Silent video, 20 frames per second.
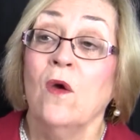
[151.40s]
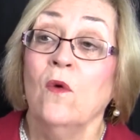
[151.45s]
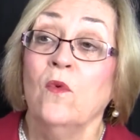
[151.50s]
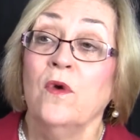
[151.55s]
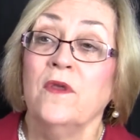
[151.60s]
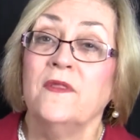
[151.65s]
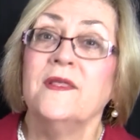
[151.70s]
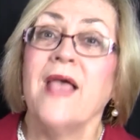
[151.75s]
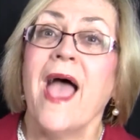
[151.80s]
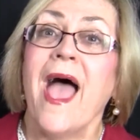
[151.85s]

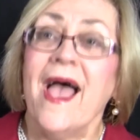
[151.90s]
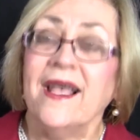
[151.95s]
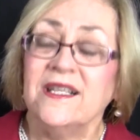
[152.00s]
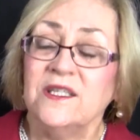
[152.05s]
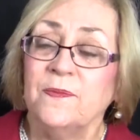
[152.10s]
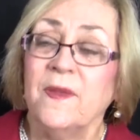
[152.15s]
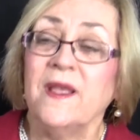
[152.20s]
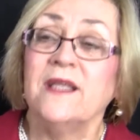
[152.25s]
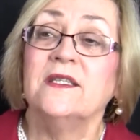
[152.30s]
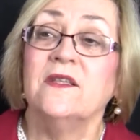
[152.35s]
with
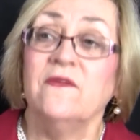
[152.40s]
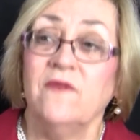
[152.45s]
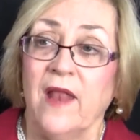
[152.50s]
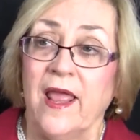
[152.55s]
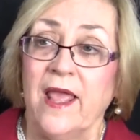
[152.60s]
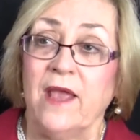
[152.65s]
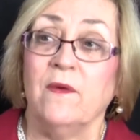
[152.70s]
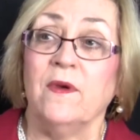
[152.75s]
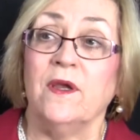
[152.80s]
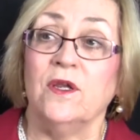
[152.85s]
aspects of
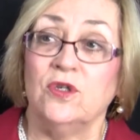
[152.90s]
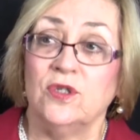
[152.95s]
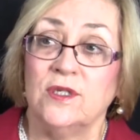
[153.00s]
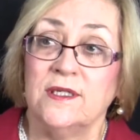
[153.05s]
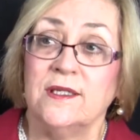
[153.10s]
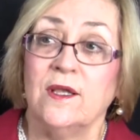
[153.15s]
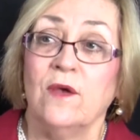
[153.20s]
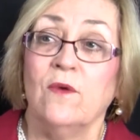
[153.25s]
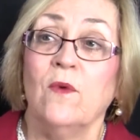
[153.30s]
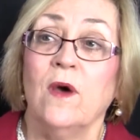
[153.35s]
language.
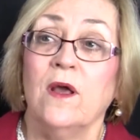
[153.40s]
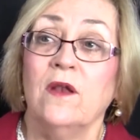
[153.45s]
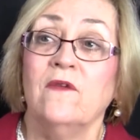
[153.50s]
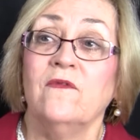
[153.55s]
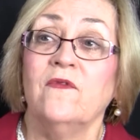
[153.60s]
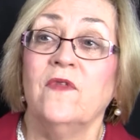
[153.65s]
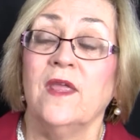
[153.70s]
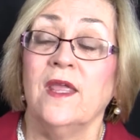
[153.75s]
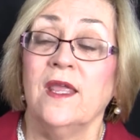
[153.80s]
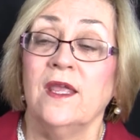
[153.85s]
So one
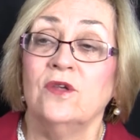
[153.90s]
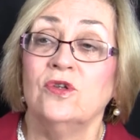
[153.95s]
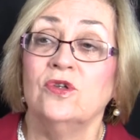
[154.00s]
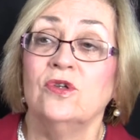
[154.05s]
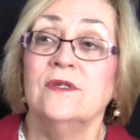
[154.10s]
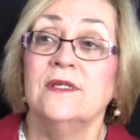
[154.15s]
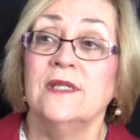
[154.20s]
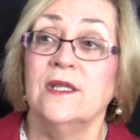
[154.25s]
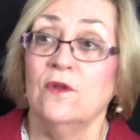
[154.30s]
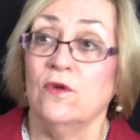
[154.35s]
of the
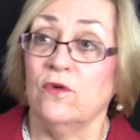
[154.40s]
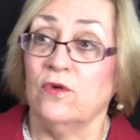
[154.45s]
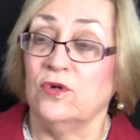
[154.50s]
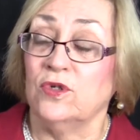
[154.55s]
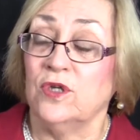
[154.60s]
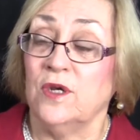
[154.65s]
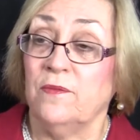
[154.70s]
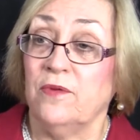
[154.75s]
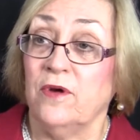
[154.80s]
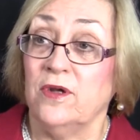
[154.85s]
issues in
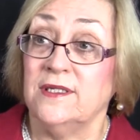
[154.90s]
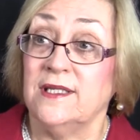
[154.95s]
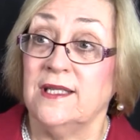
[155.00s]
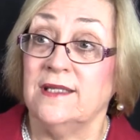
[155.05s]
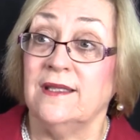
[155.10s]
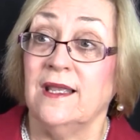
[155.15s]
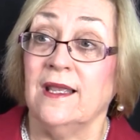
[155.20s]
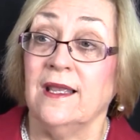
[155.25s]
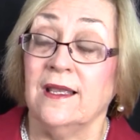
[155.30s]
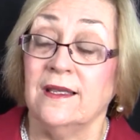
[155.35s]
auditory
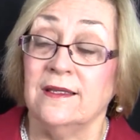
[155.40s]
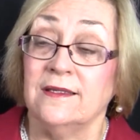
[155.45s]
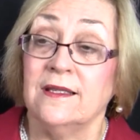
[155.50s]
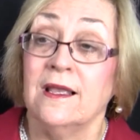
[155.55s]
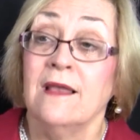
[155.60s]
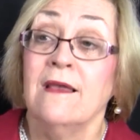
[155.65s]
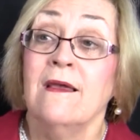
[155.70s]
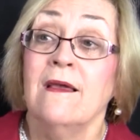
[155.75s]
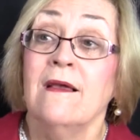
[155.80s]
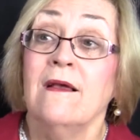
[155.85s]
processing is
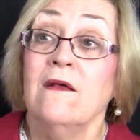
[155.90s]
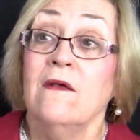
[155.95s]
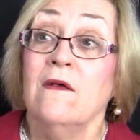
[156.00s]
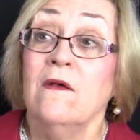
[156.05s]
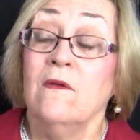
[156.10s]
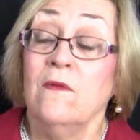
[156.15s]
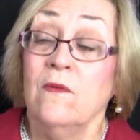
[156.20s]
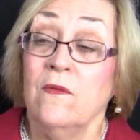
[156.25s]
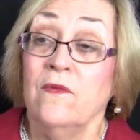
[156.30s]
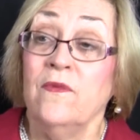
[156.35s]

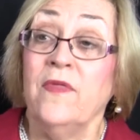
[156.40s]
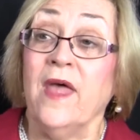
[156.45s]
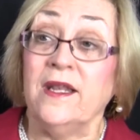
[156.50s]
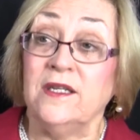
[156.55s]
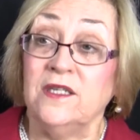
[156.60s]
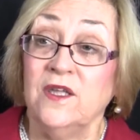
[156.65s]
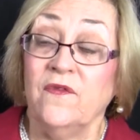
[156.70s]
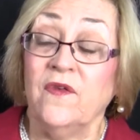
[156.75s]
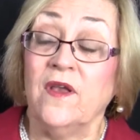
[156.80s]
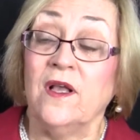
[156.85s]

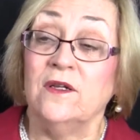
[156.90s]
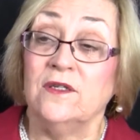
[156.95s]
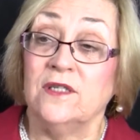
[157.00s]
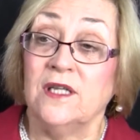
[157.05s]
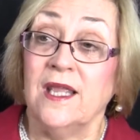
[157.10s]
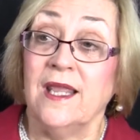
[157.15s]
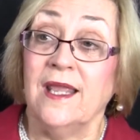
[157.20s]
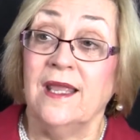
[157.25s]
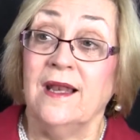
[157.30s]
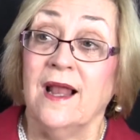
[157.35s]
that
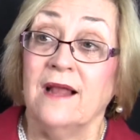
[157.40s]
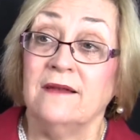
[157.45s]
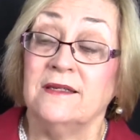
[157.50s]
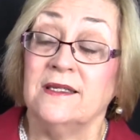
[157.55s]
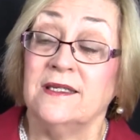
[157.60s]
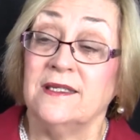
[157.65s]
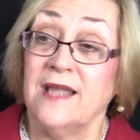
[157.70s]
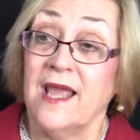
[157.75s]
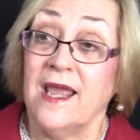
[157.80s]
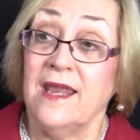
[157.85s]
difficulty in
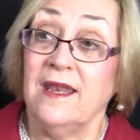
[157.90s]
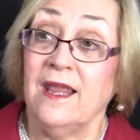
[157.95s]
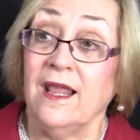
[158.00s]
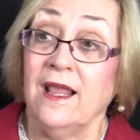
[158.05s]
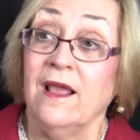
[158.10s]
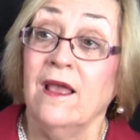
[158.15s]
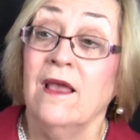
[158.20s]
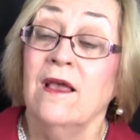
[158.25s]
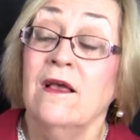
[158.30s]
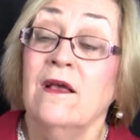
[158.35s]

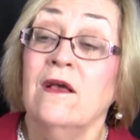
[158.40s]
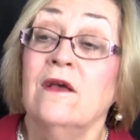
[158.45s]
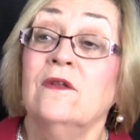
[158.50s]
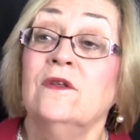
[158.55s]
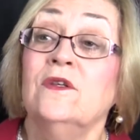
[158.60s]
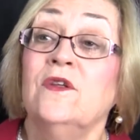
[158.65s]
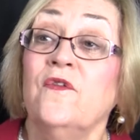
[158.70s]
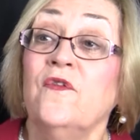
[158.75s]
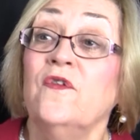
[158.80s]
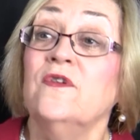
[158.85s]
understanding
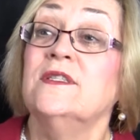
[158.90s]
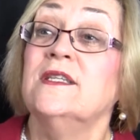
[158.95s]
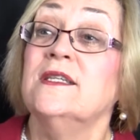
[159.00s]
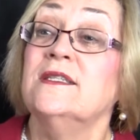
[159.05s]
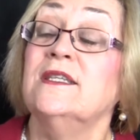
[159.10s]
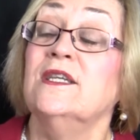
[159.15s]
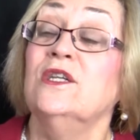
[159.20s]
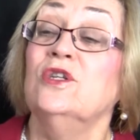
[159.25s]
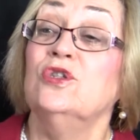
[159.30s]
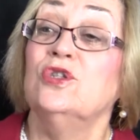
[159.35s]

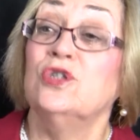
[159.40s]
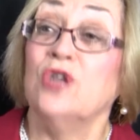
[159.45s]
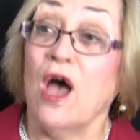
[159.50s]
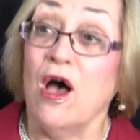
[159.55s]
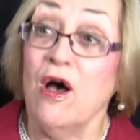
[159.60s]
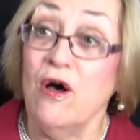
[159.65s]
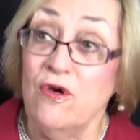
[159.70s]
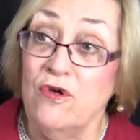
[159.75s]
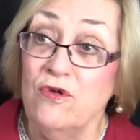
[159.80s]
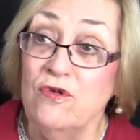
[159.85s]
differences in
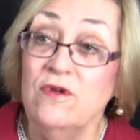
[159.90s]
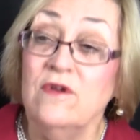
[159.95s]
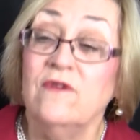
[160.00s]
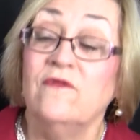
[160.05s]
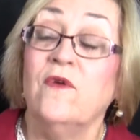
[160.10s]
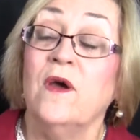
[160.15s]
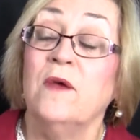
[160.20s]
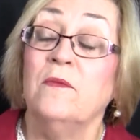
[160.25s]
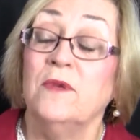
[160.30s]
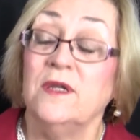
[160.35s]
tone
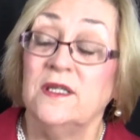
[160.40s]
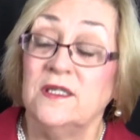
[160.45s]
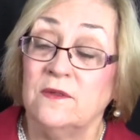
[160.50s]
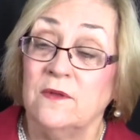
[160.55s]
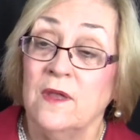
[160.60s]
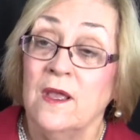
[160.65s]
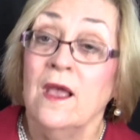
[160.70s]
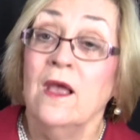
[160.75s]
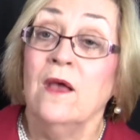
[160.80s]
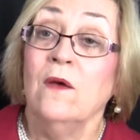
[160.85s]
of when
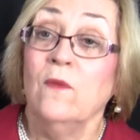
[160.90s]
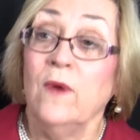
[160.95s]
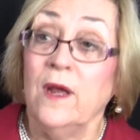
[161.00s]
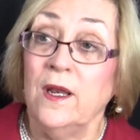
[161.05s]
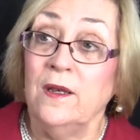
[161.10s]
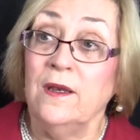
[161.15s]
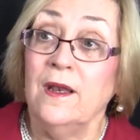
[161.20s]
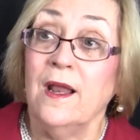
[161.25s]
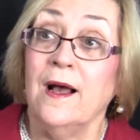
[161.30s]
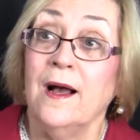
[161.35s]

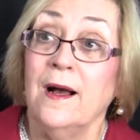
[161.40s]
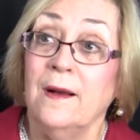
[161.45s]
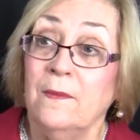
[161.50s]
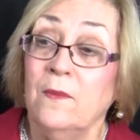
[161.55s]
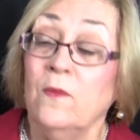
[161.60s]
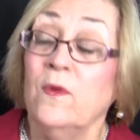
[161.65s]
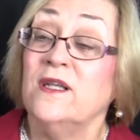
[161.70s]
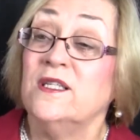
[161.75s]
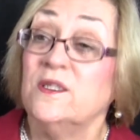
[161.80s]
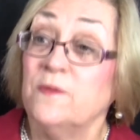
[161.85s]

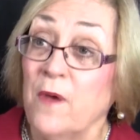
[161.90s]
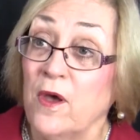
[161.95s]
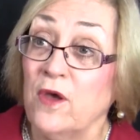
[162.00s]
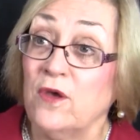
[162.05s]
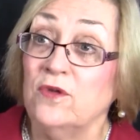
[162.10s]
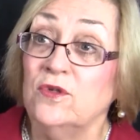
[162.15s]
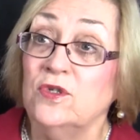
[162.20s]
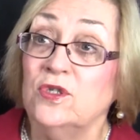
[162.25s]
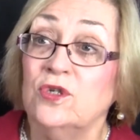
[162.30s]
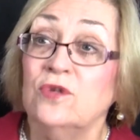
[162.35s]
we're
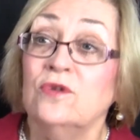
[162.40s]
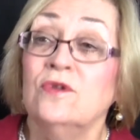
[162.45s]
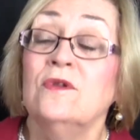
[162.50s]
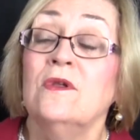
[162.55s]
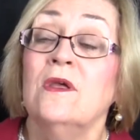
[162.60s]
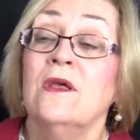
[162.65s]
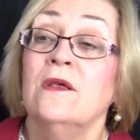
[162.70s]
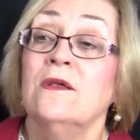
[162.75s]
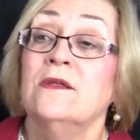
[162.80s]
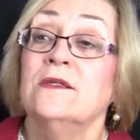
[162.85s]
spoken
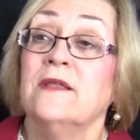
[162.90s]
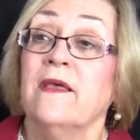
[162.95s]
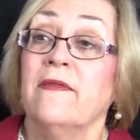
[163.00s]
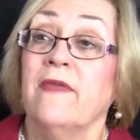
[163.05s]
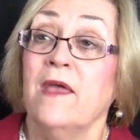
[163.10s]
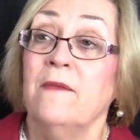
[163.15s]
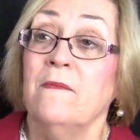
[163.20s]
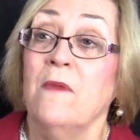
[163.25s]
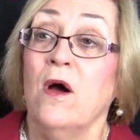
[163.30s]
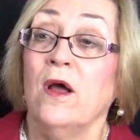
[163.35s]
to. So
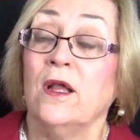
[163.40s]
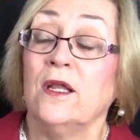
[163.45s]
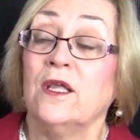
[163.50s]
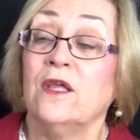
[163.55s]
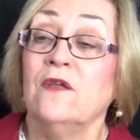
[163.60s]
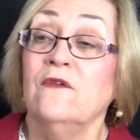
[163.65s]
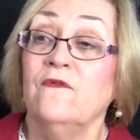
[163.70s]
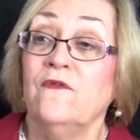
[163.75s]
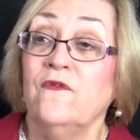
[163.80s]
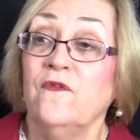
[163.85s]
they might
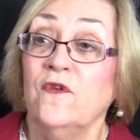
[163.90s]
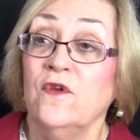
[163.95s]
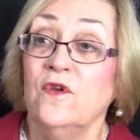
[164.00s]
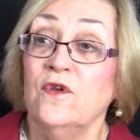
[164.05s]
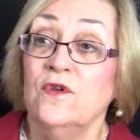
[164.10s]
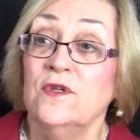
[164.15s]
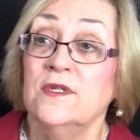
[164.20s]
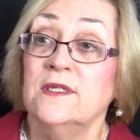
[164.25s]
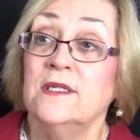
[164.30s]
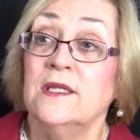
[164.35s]

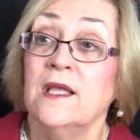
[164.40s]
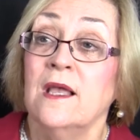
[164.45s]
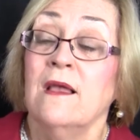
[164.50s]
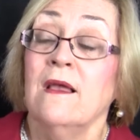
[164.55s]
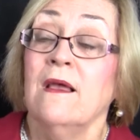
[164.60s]
confuse